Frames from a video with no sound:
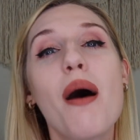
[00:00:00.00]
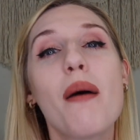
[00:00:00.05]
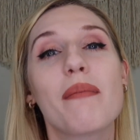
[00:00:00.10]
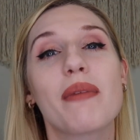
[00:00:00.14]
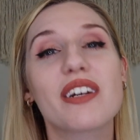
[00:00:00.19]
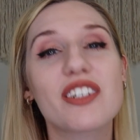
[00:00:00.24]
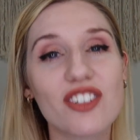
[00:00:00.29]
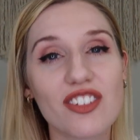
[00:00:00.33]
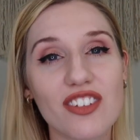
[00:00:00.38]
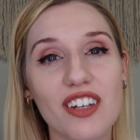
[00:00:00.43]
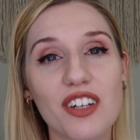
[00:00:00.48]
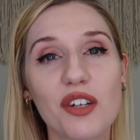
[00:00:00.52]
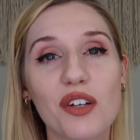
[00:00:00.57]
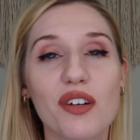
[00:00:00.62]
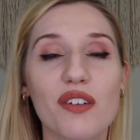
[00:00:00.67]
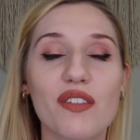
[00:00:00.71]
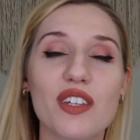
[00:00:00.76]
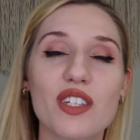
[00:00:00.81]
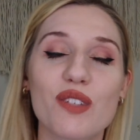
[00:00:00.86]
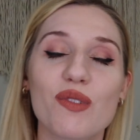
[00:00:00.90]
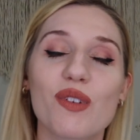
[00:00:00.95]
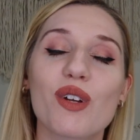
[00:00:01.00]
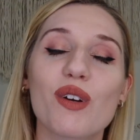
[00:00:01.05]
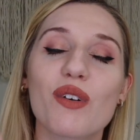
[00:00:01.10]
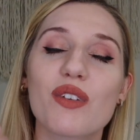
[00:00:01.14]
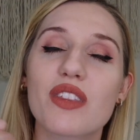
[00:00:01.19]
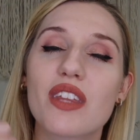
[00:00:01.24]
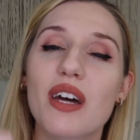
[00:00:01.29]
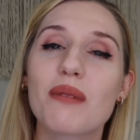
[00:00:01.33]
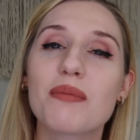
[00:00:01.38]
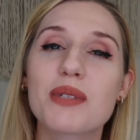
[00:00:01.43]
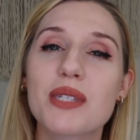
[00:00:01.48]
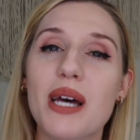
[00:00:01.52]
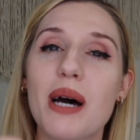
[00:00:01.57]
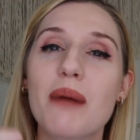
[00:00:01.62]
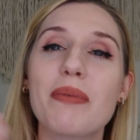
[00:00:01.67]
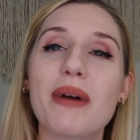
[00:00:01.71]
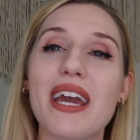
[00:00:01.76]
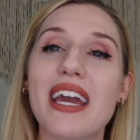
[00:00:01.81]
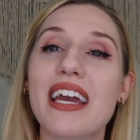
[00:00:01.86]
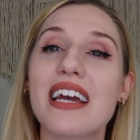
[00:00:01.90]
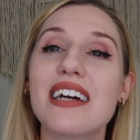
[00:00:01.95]
make sure that you give this video a thumbs
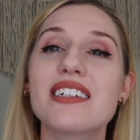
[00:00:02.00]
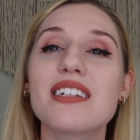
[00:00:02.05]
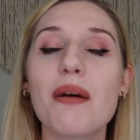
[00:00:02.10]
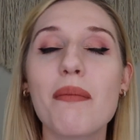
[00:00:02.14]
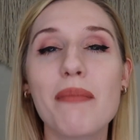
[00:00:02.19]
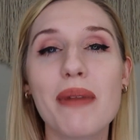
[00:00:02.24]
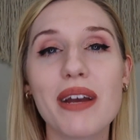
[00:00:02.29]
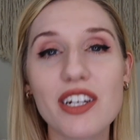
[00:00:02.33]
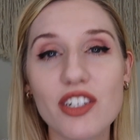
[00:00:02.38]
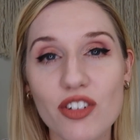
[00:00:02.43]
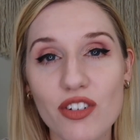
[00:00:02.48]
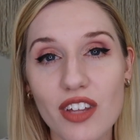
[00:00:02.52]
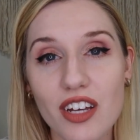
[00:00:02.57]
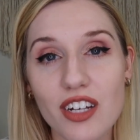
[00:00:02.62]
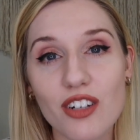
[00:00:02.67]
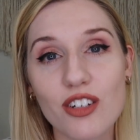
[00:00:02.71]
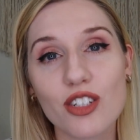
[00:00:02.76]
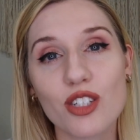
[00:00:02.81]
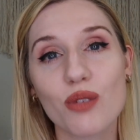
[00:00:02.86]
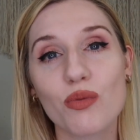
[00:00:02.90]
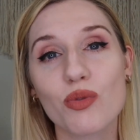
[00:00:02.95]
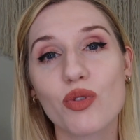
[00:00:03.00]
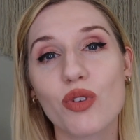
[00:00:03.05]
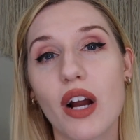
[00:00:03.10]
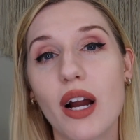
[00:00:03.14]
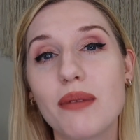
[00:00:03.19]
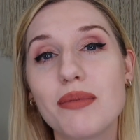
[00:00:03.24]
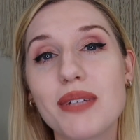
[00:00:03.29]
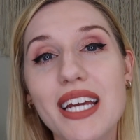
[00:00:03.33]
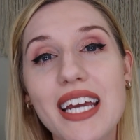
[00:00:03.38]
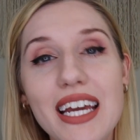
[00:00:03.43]
up and make sure that you're subscribed